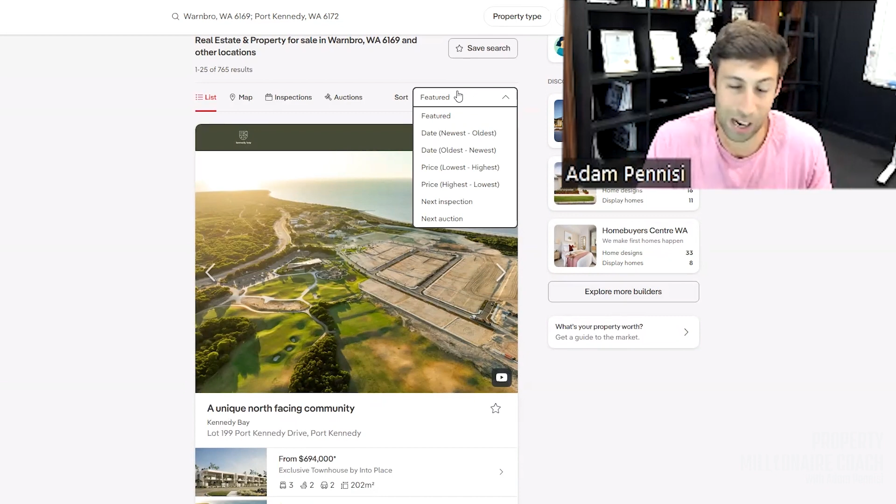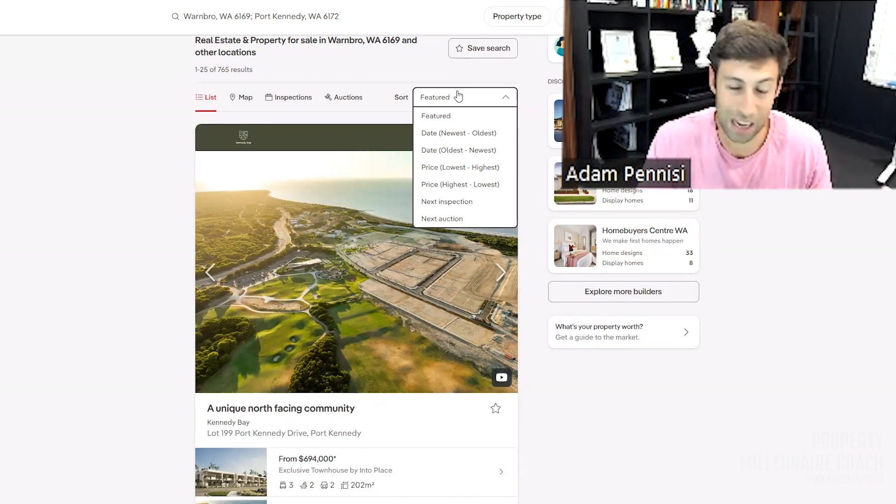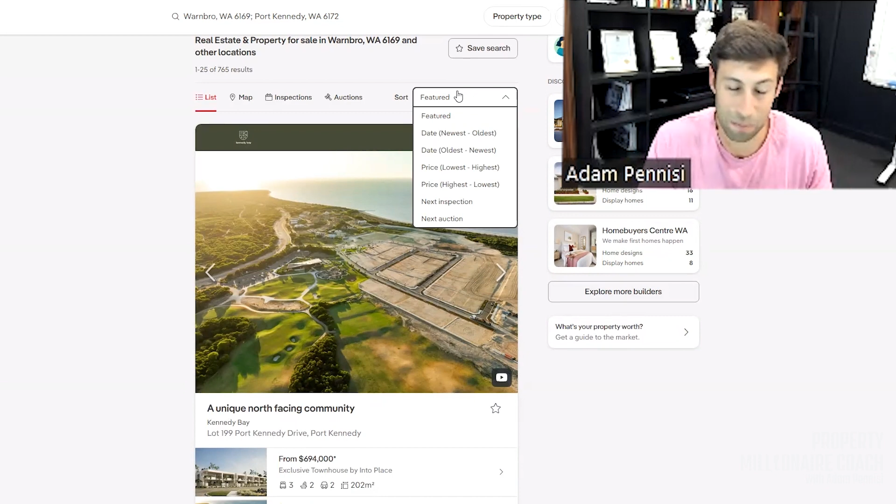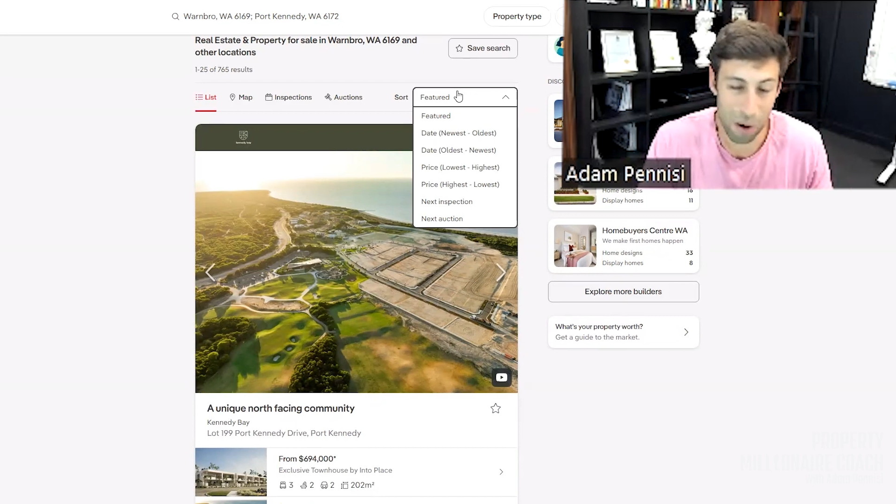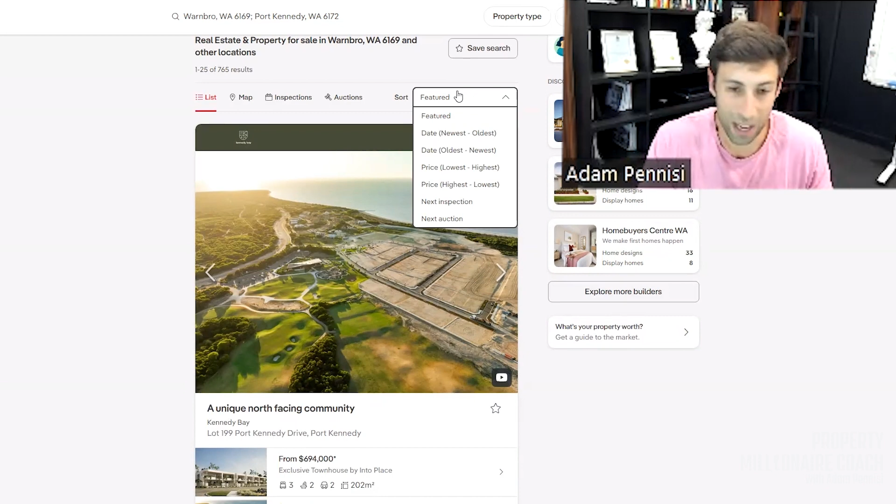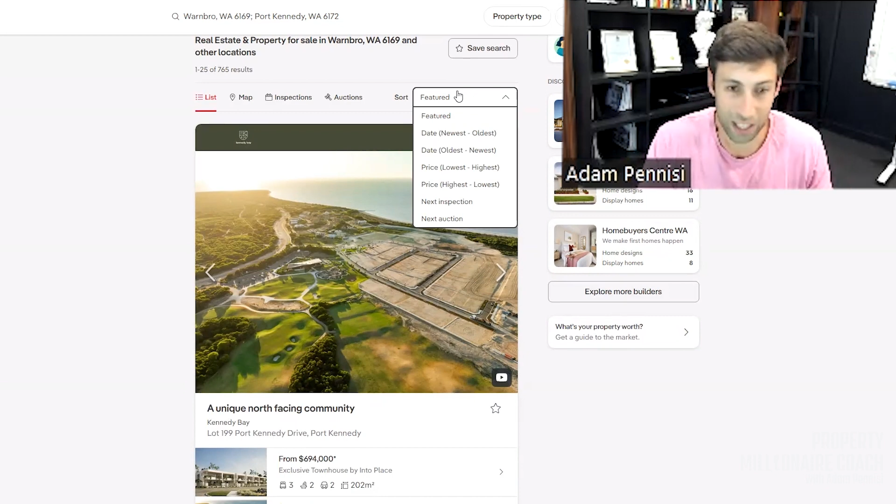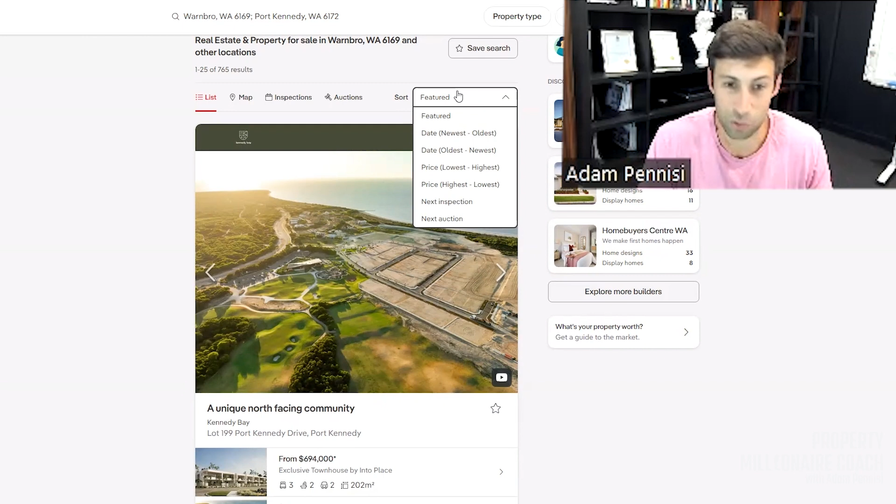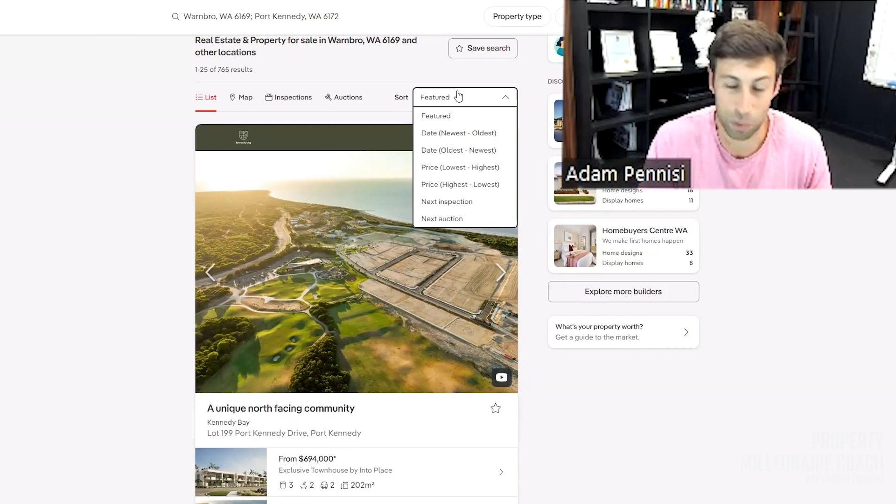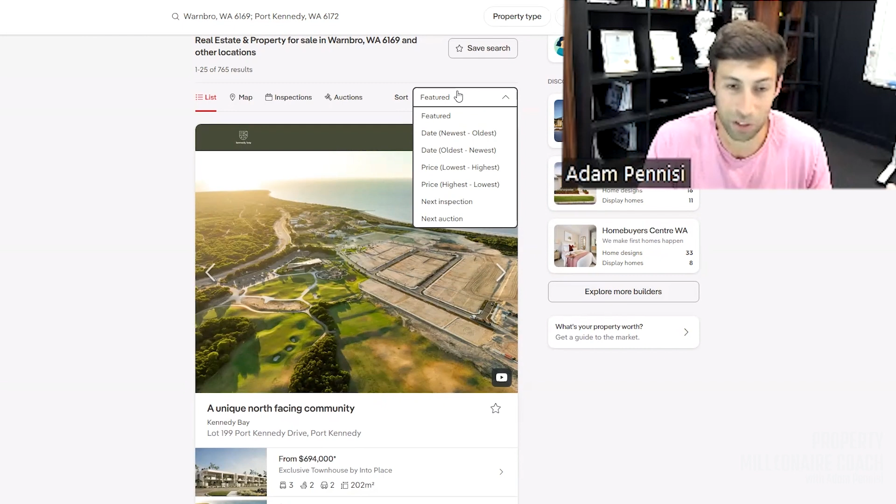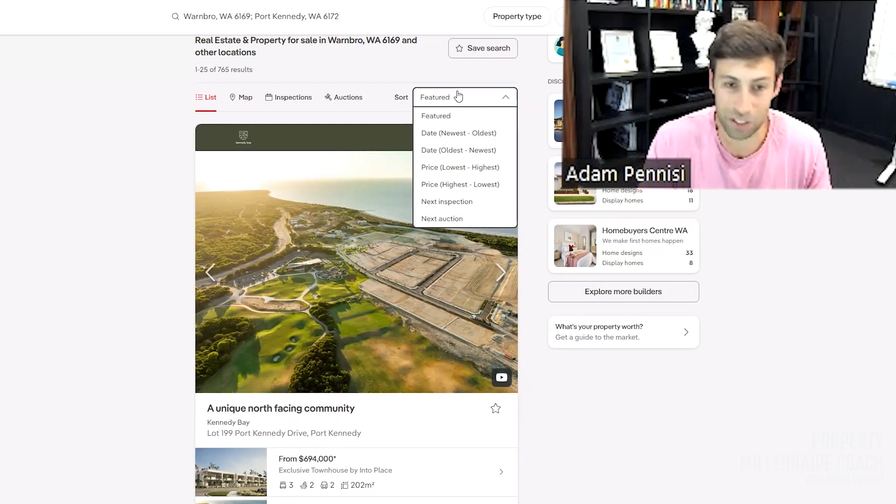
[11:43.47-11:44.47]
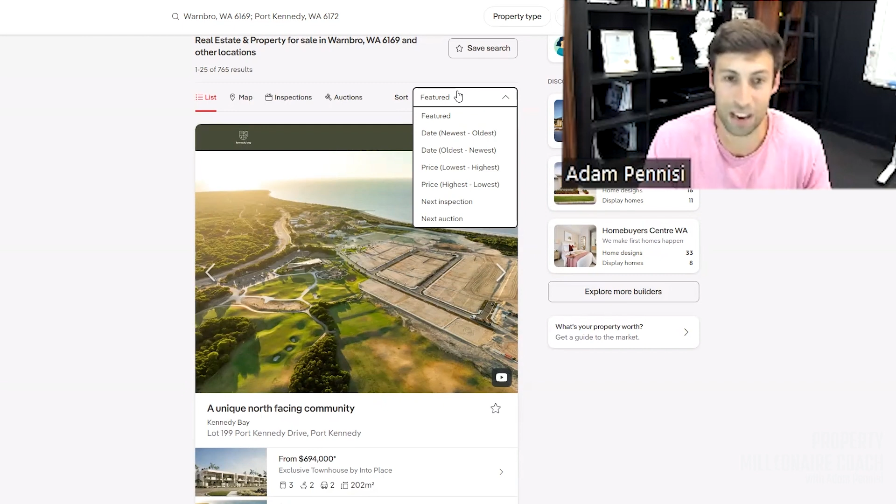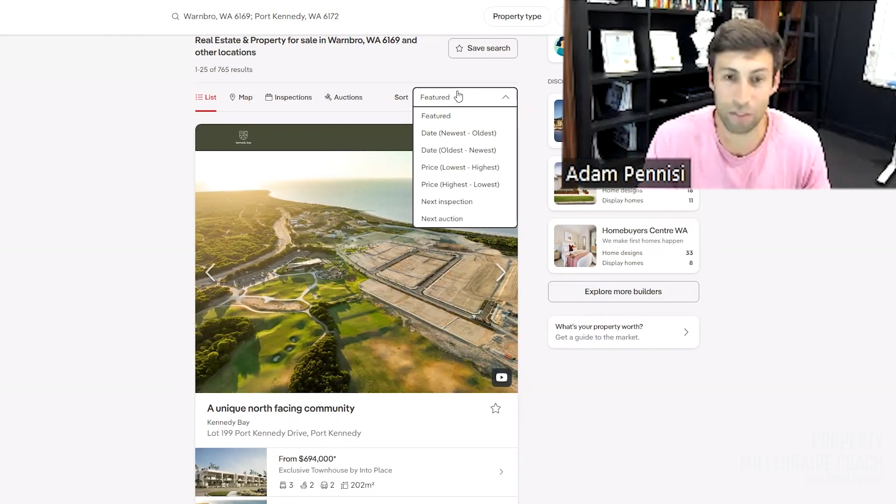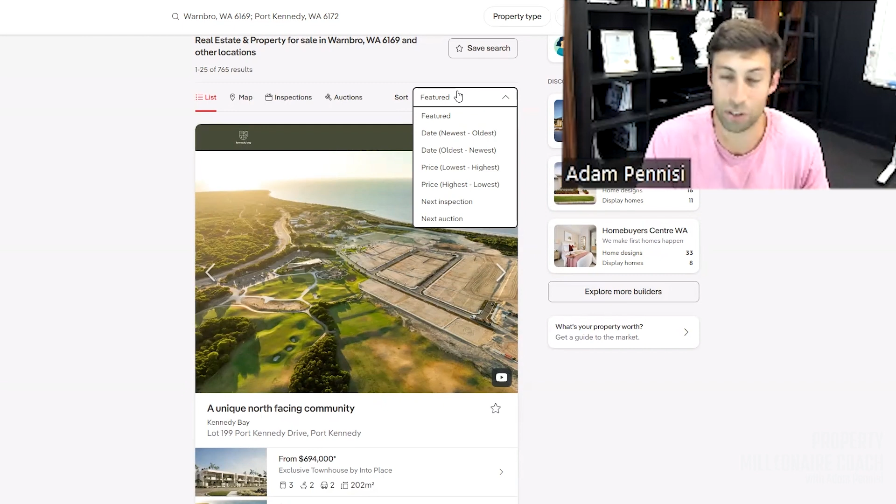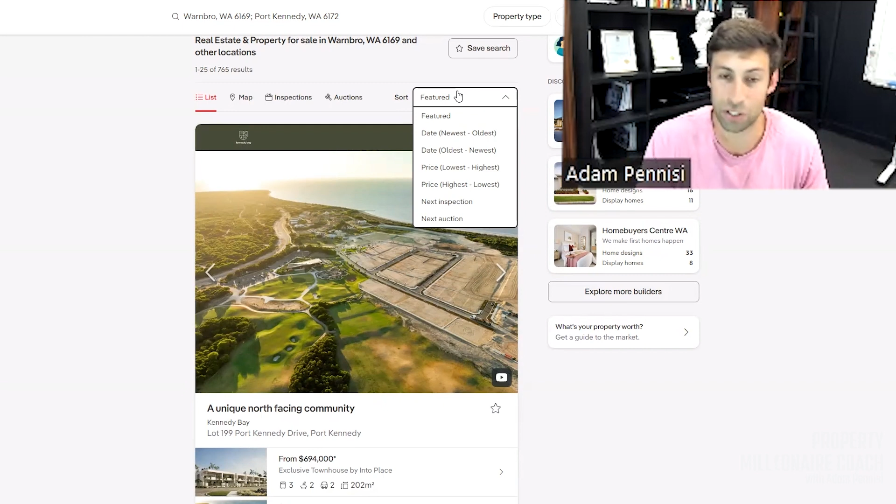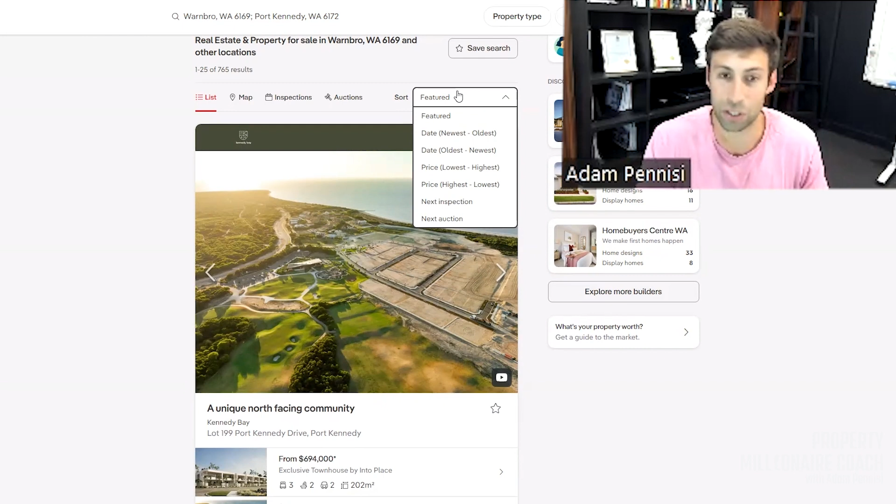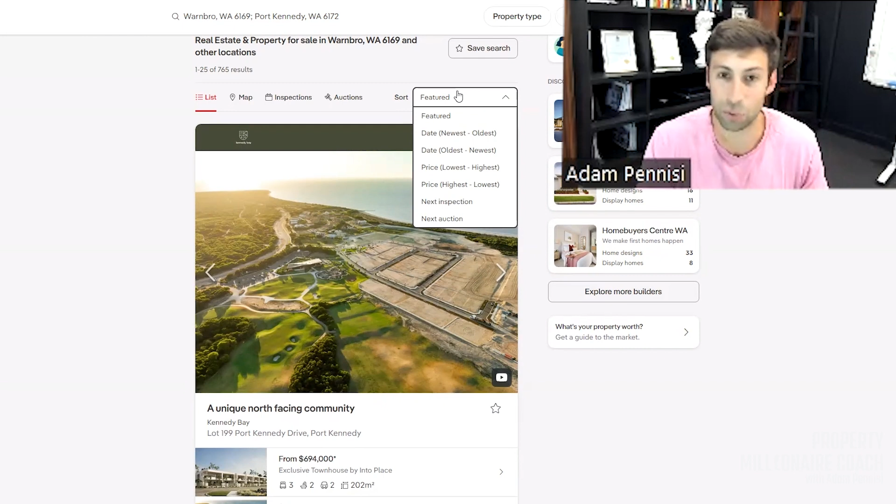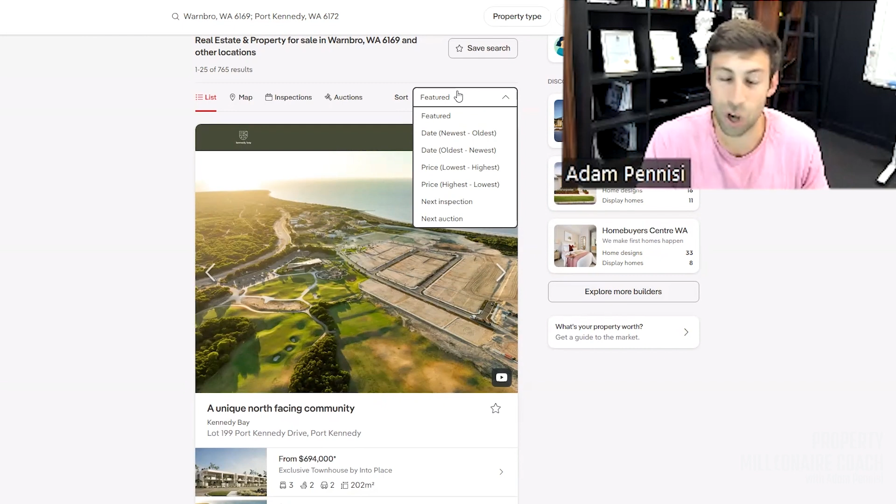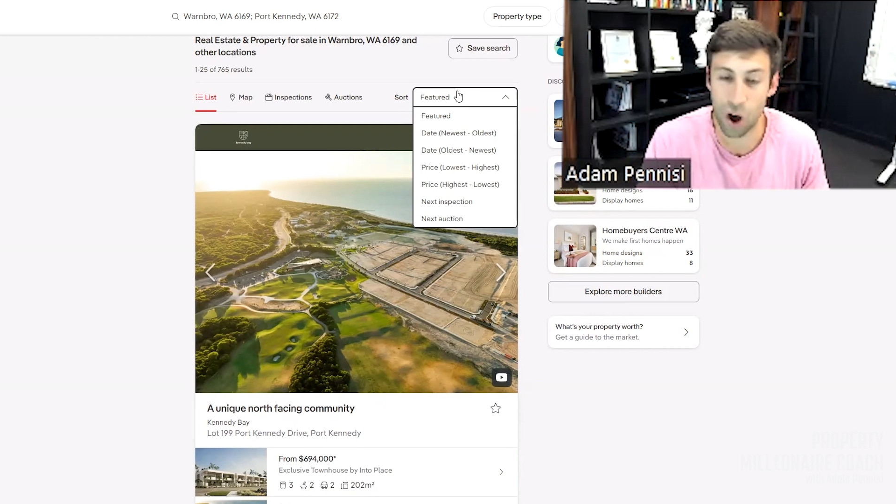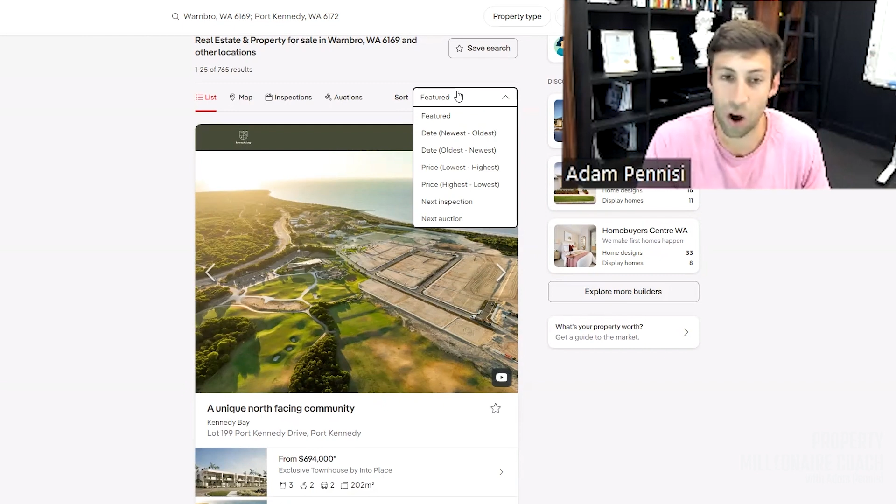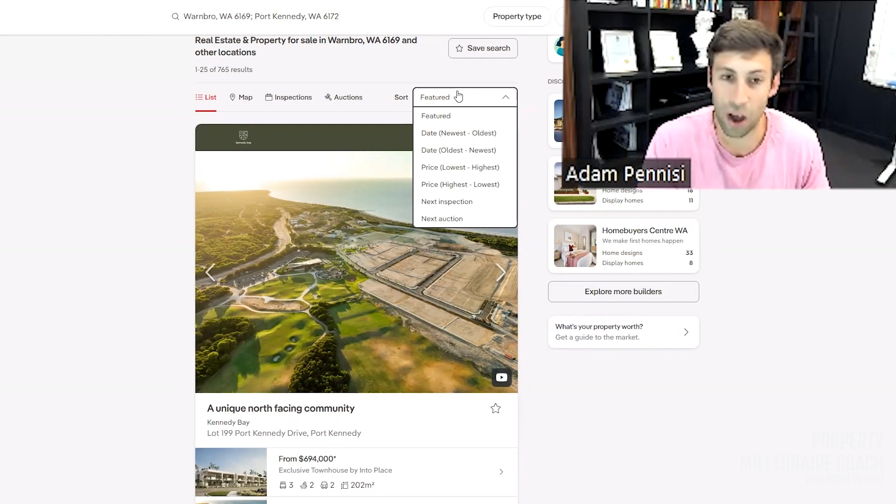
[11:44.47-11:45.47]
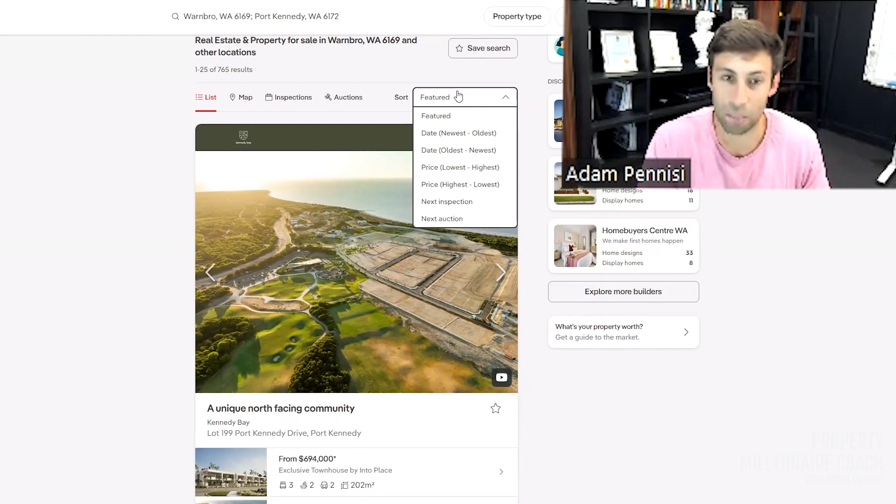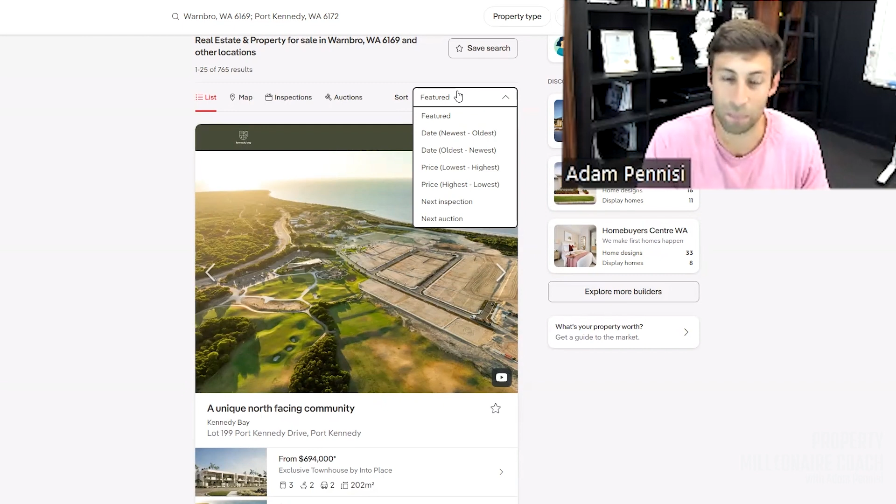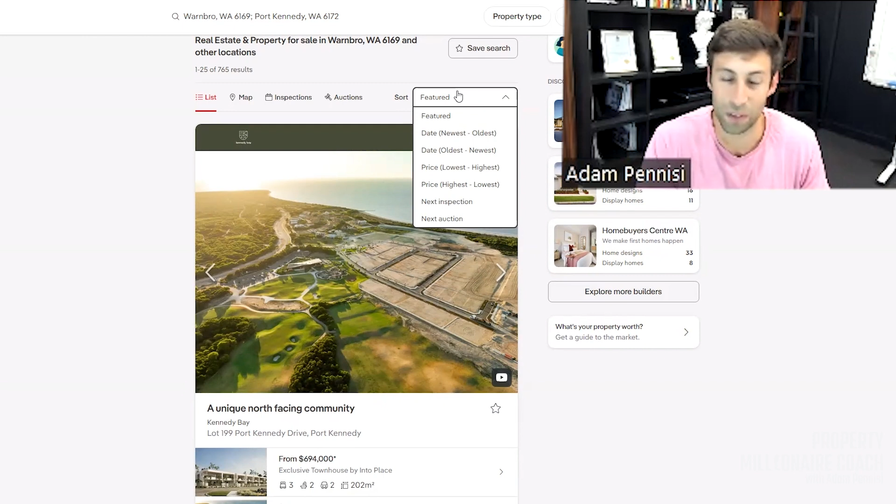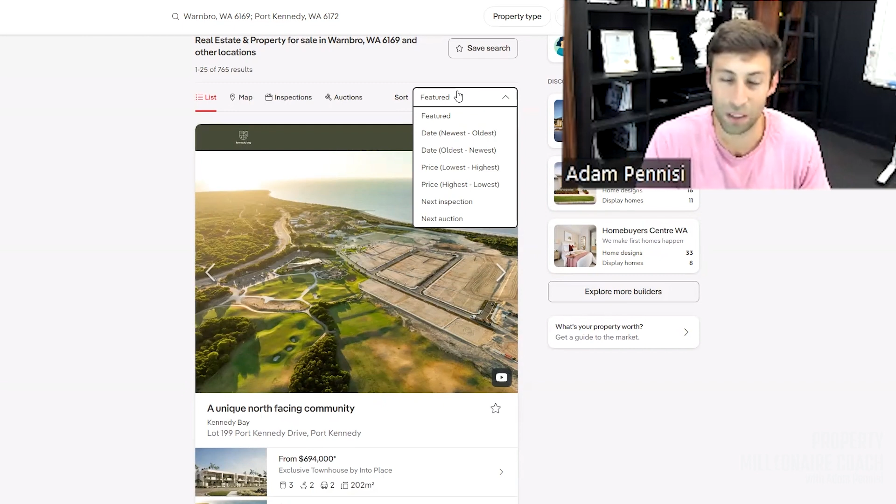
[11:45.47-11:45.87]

in my experience, every single time,